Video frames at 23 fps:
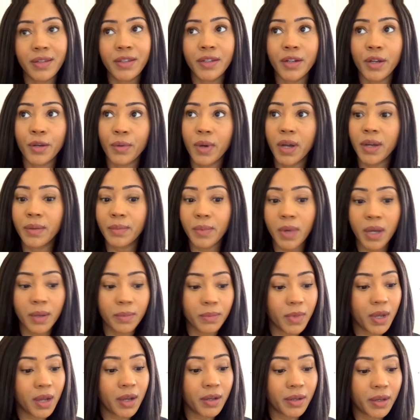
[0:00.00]

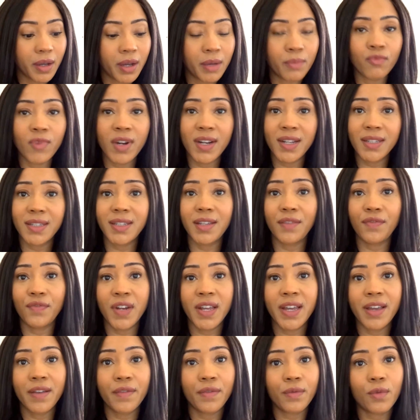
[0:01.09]
I'm
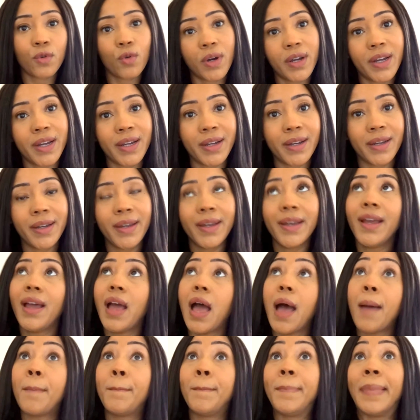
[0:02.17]
relatively quite
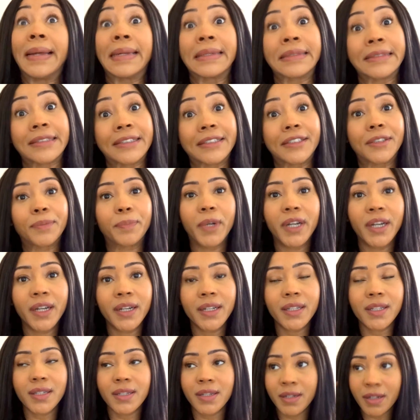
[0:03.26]
a balanced
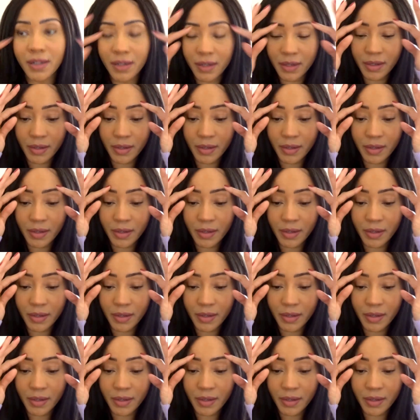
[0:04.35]
person,